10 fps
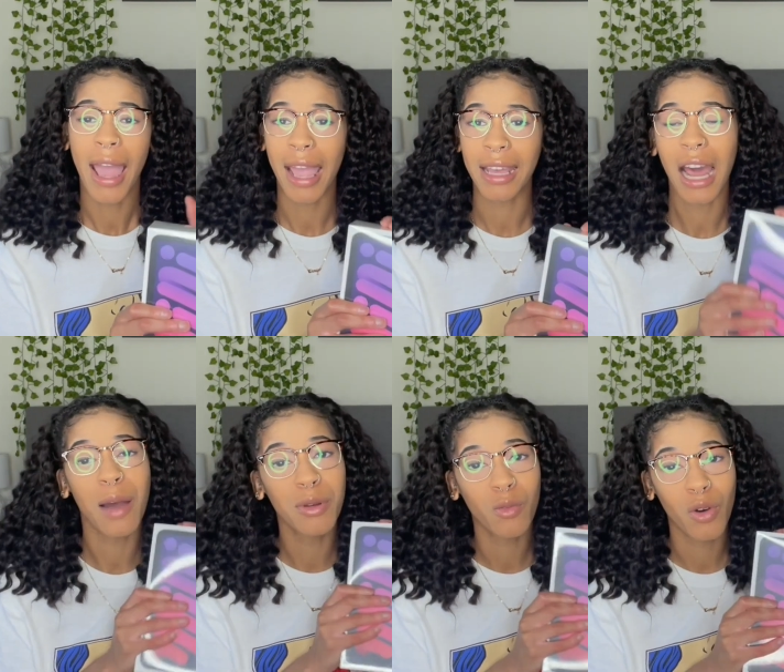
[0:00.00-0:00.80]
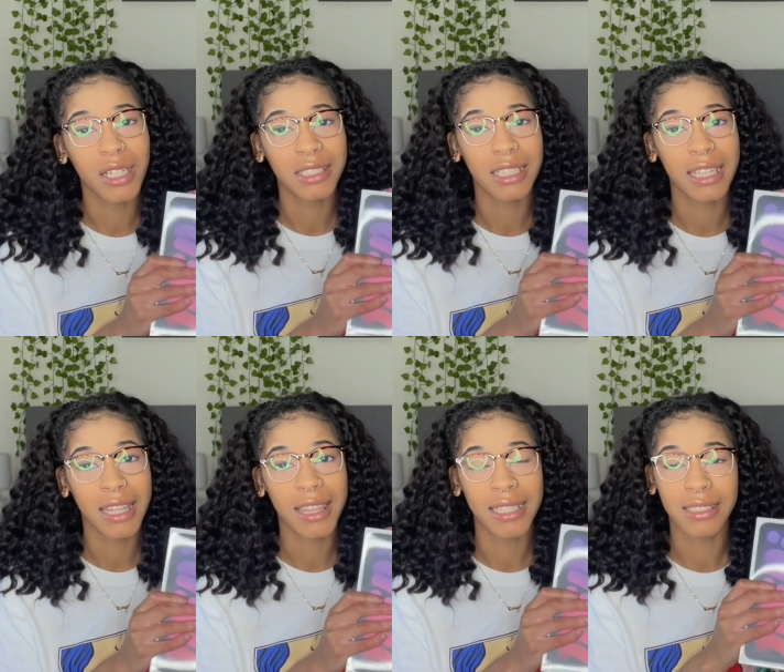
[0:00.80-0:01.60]
and I've been wanting to
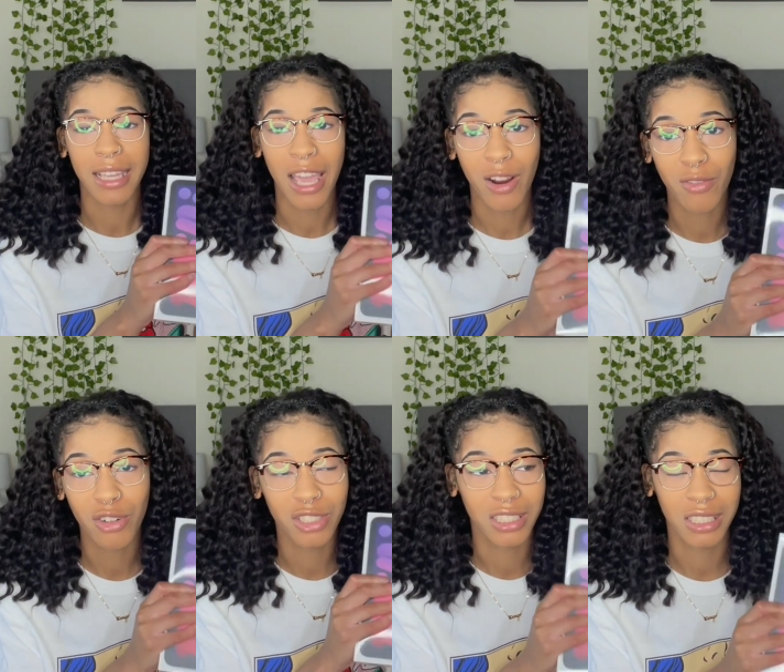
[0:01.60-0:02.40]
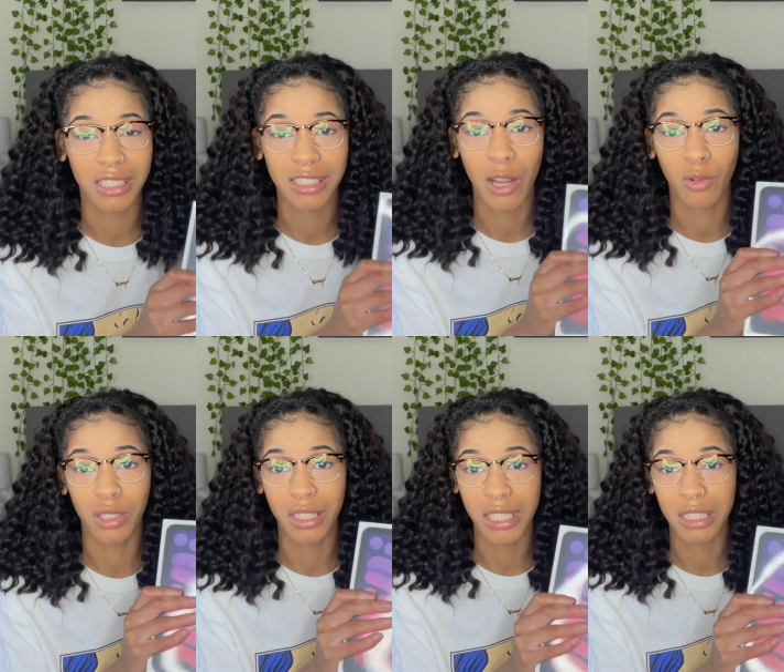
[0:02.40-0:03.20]
get this ever since they
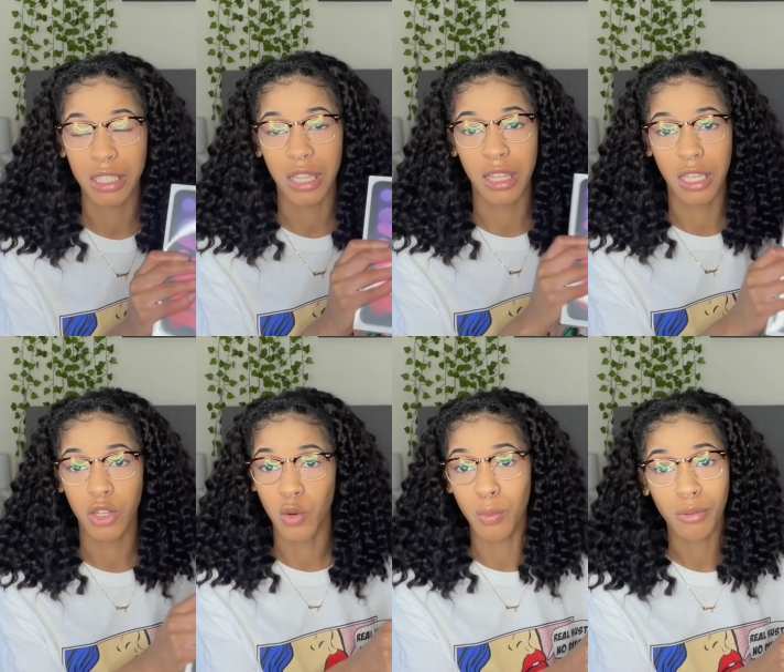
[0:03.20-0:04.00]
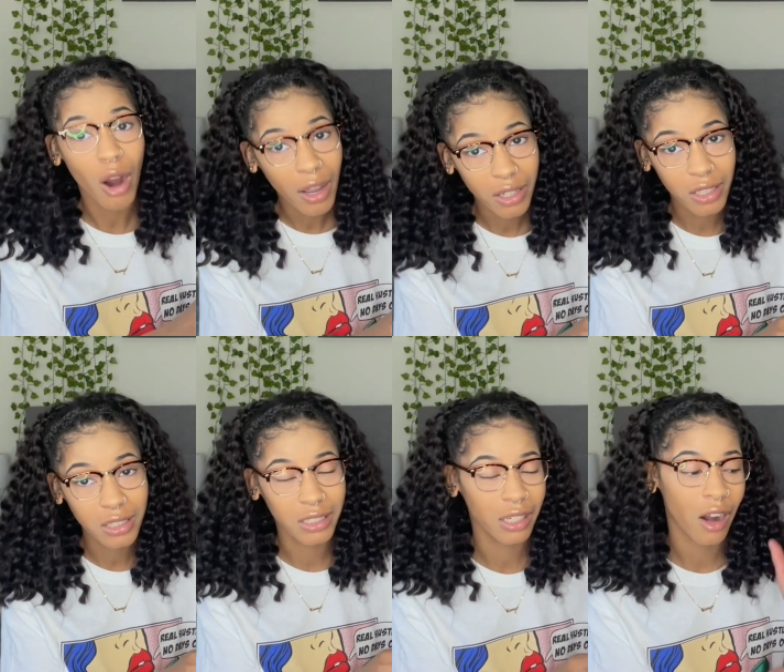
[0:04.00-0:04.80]
released the new products
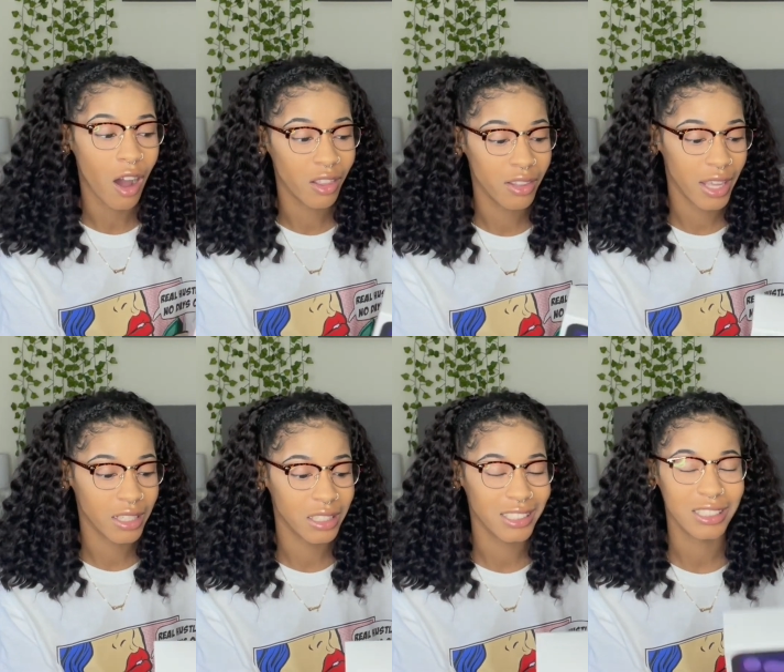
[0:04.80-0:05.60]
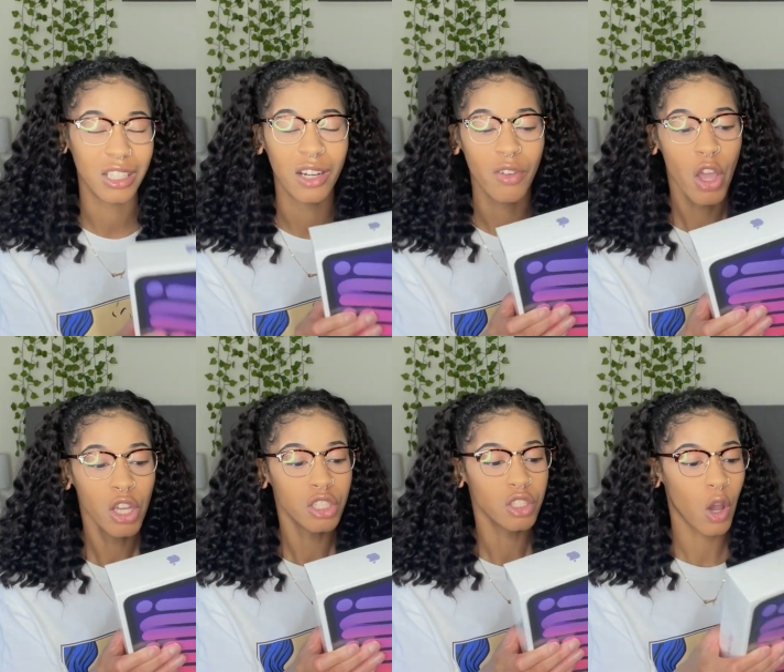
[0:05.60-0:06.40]
and all of that good stuff.
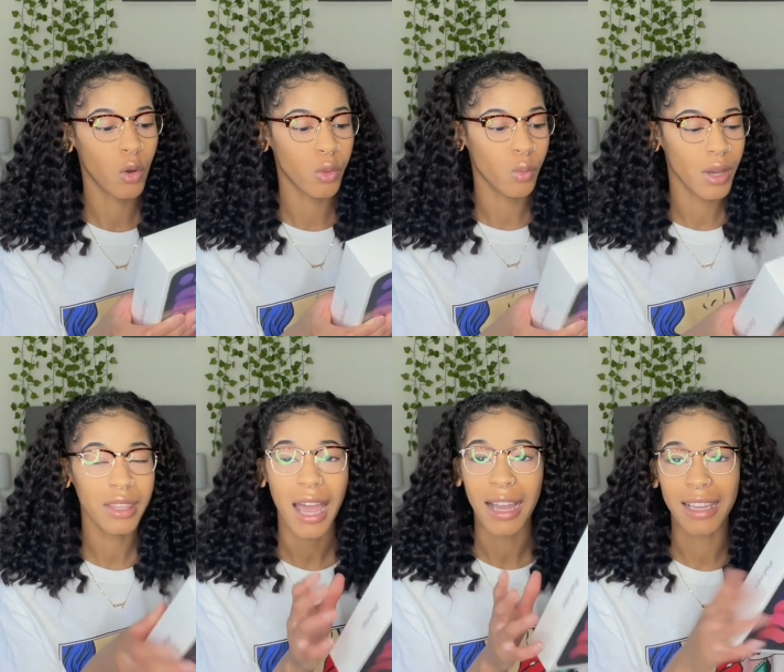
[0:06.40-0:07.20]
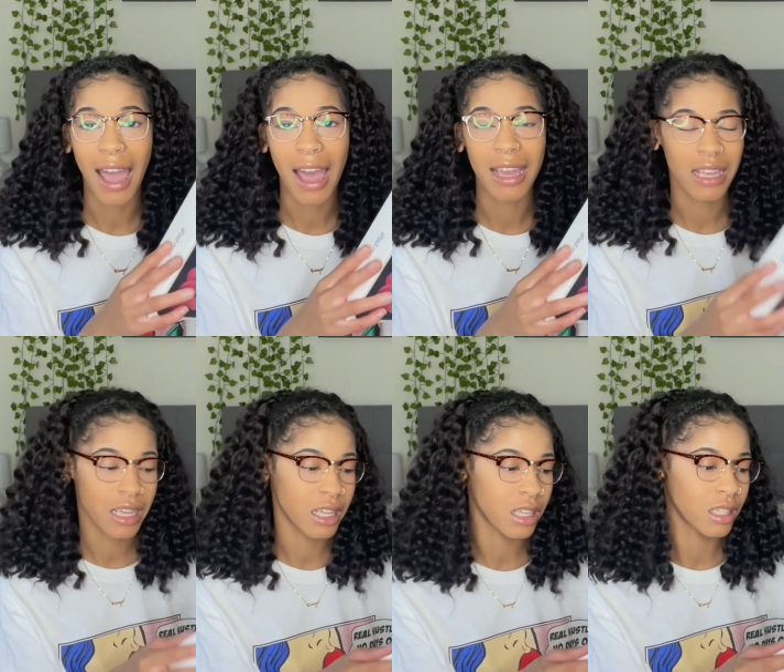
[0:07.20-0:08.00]
So the one that I got
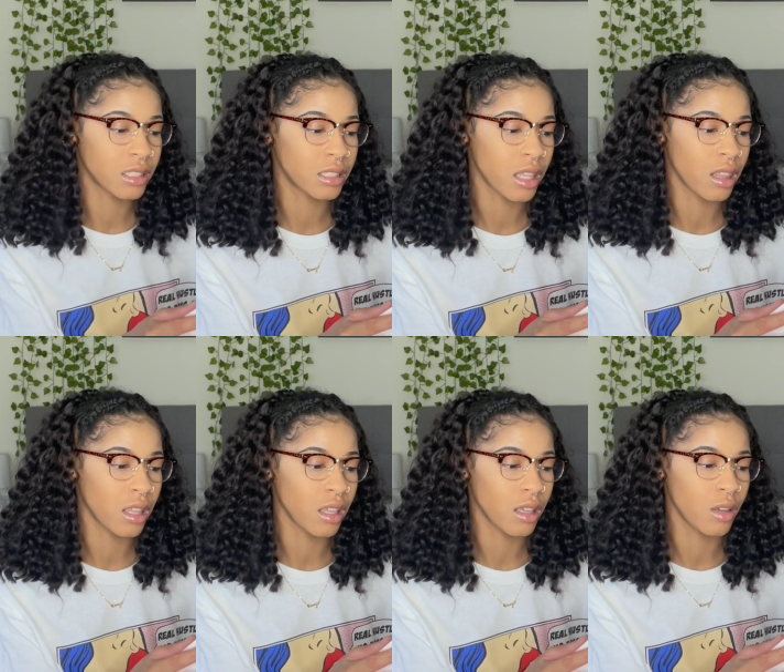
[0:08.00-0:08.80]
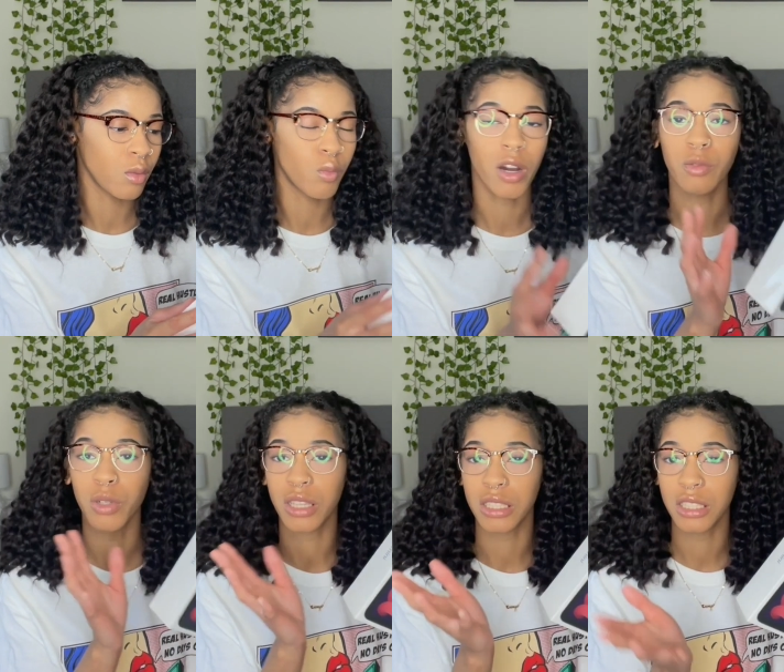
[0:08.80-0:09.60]
is the one
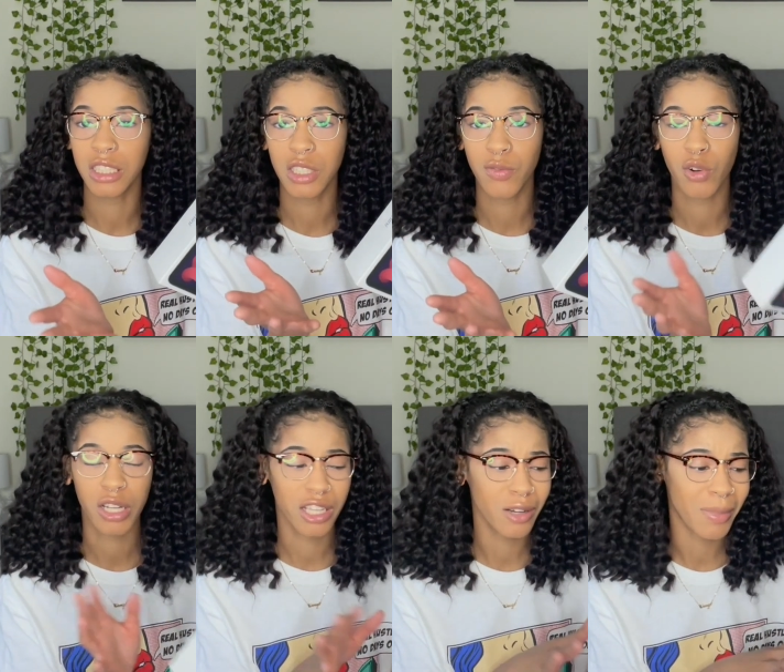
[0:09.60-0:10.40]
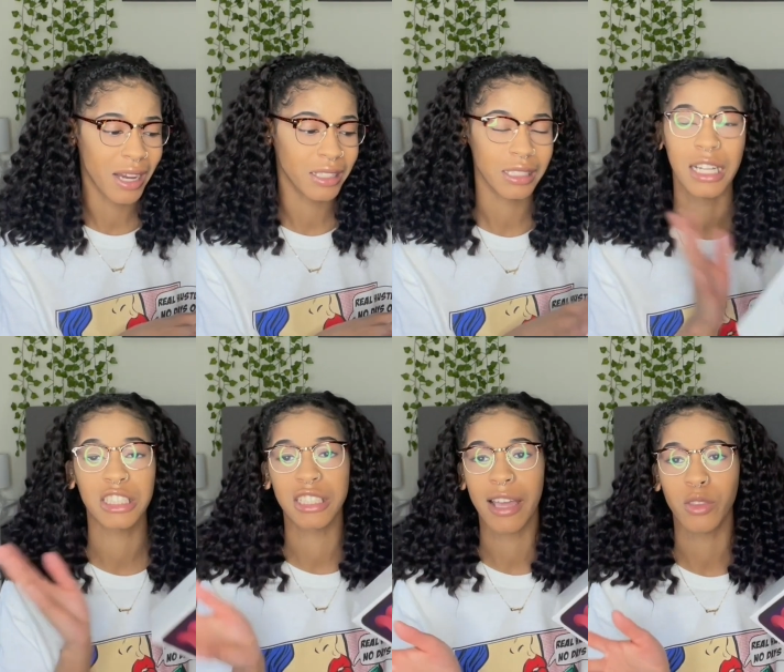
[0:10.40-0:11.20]
with the 64 gigabytes, and I
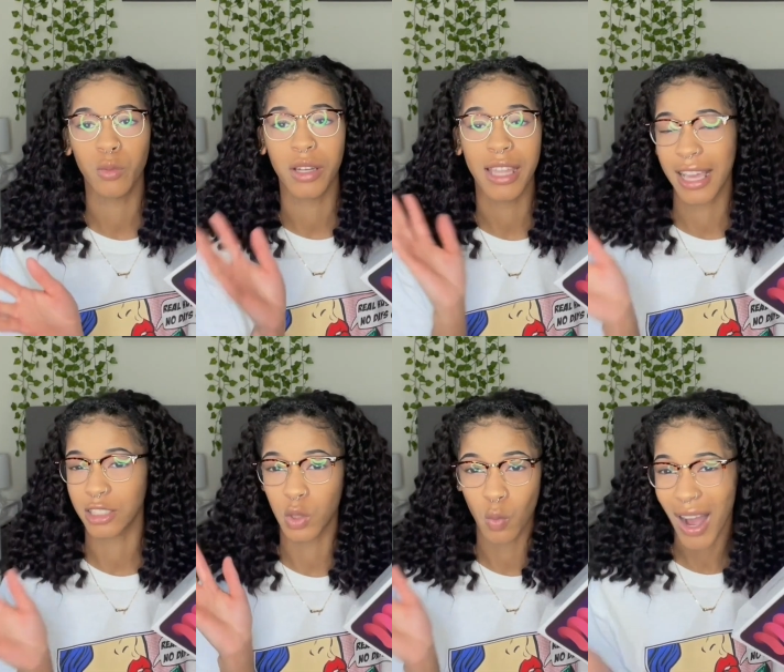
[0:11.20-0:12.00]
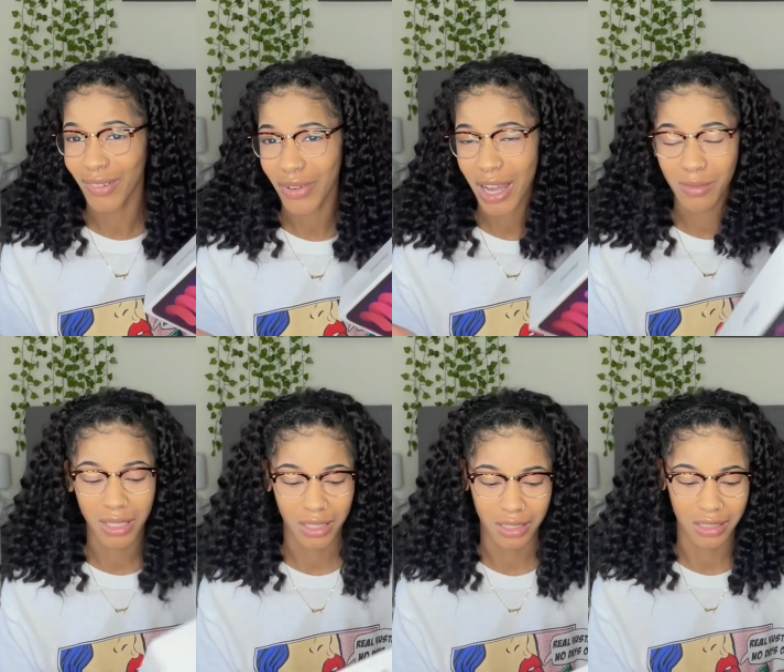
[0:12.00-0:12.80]
just got the one that has the Wi-Fi
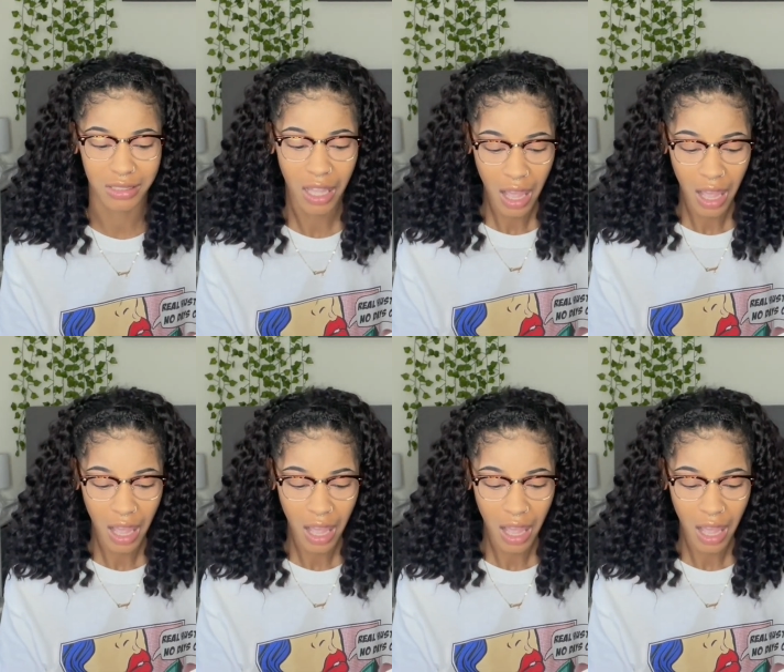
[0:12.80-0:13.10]
because